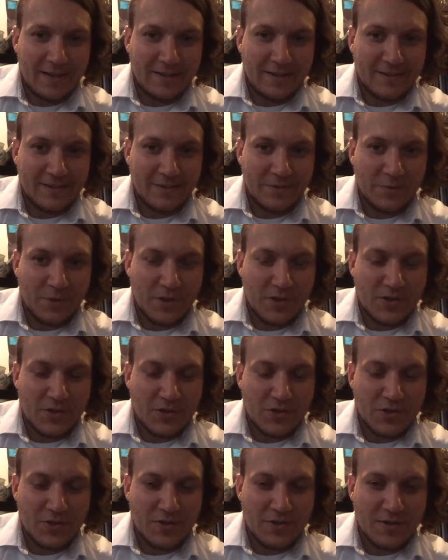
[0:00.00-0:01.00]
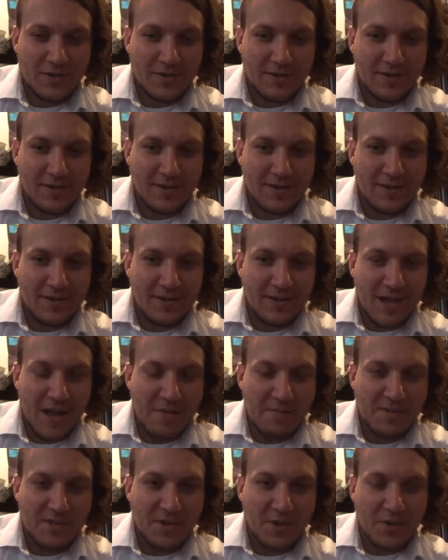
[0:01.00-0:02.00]
which I'm
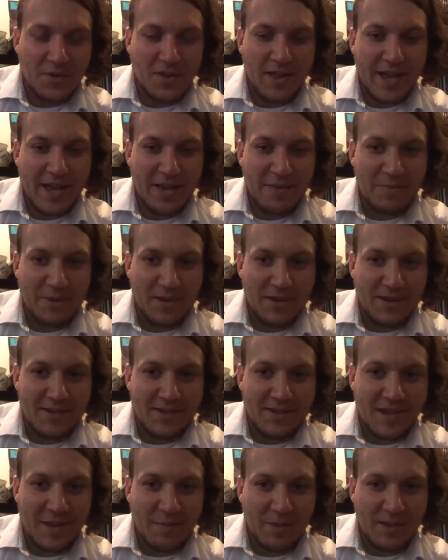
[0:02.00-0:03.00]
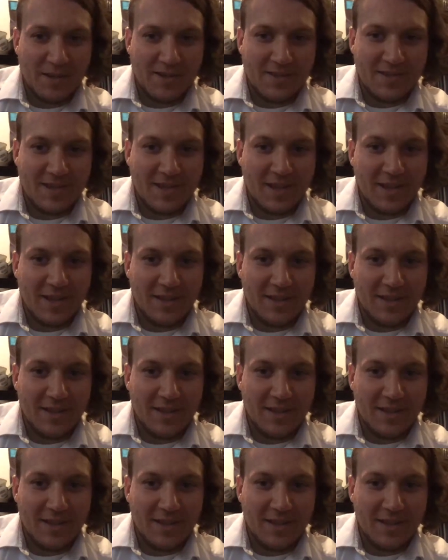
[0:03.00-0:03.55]
so glad because that means that